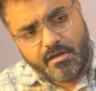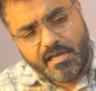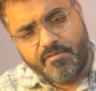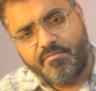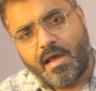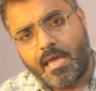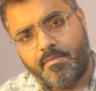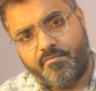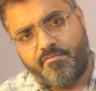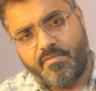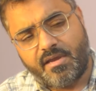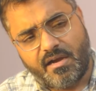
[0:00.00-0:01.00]
deep
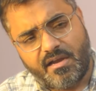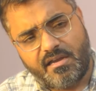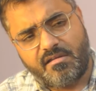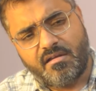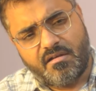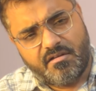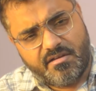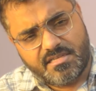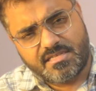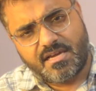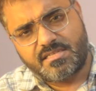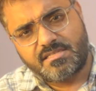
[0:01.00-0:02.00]
dive, we can
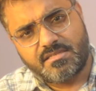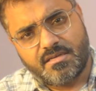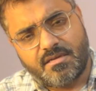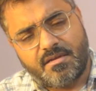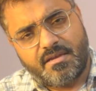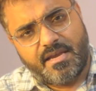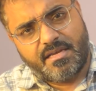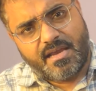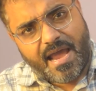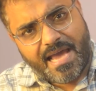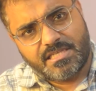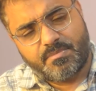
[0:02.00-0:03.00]
discuss it
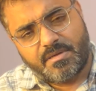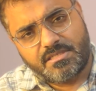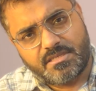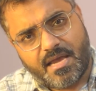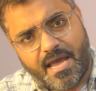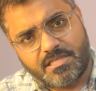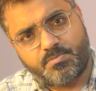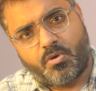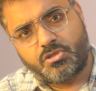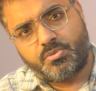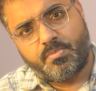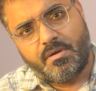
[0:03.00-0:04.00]
as much as
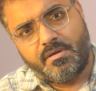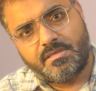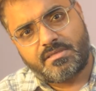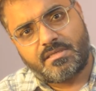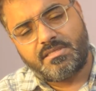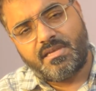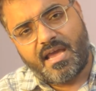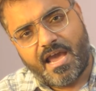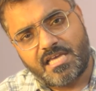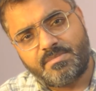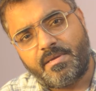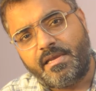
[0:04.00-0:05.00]
possible, discuss in
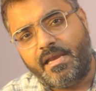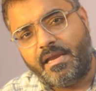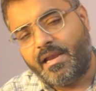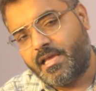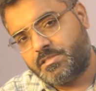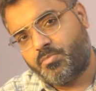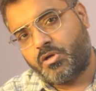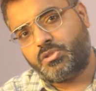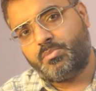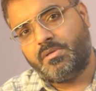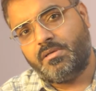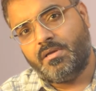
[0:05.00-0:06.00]
as many detail as
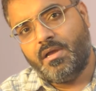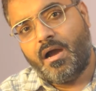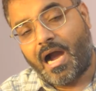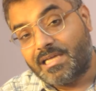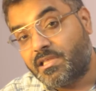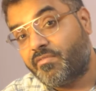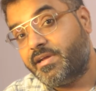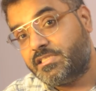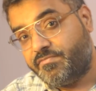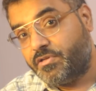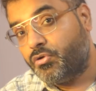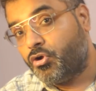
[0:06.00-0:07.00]
possible. Otherwise,
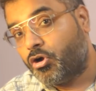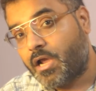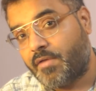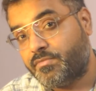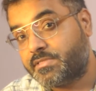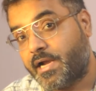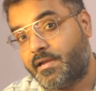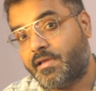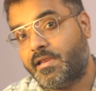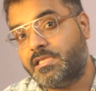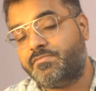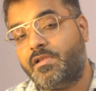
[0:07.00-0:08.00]
if we do not have these
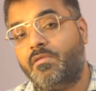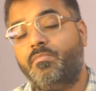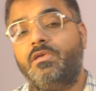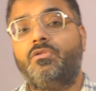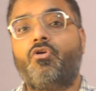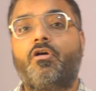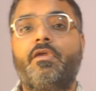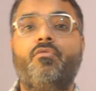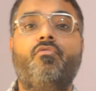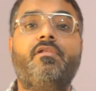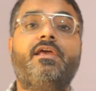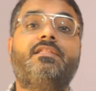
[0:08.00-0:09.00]
categories, we'll be talking
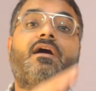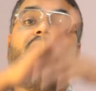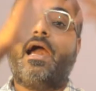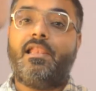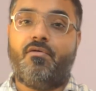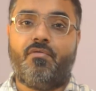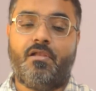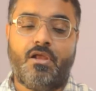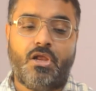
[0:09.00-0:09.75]
only at the high level.